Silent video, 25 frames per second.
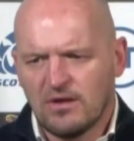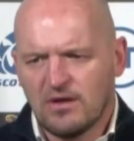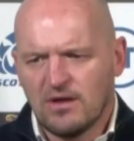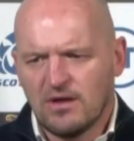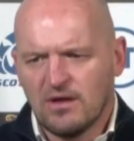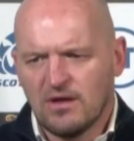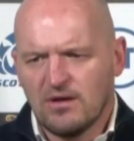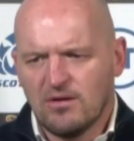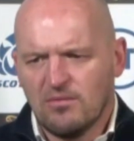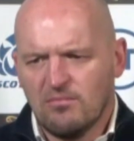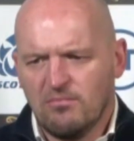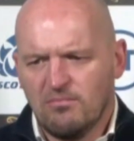
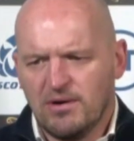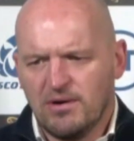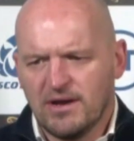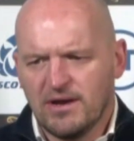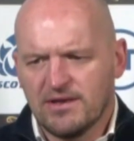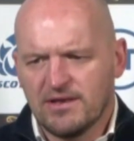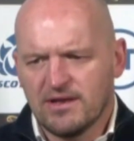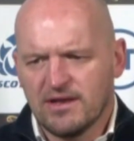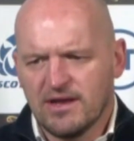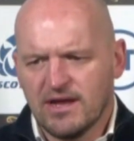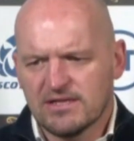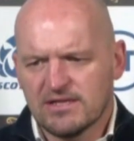But
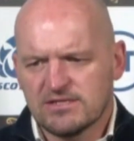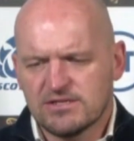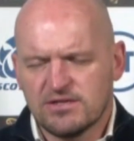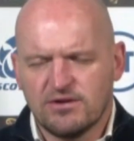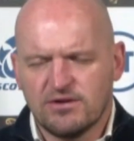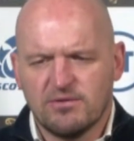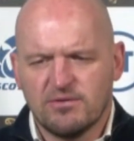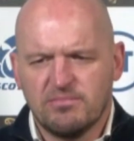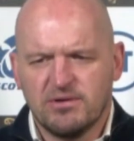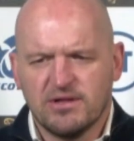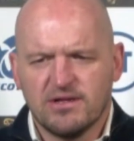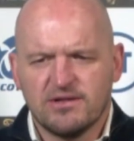it's their
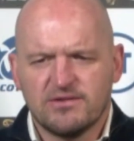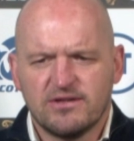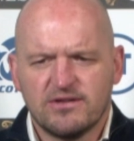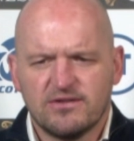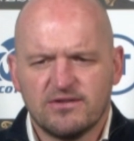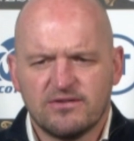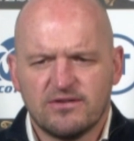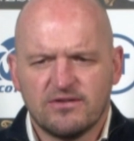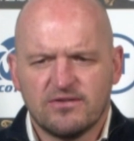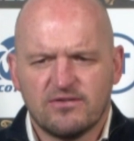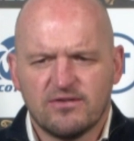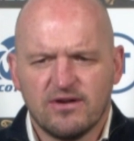ability to
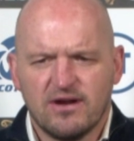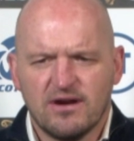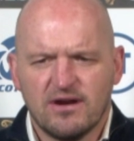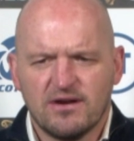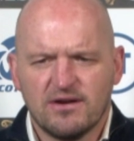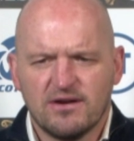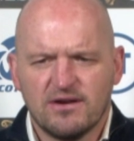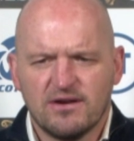turn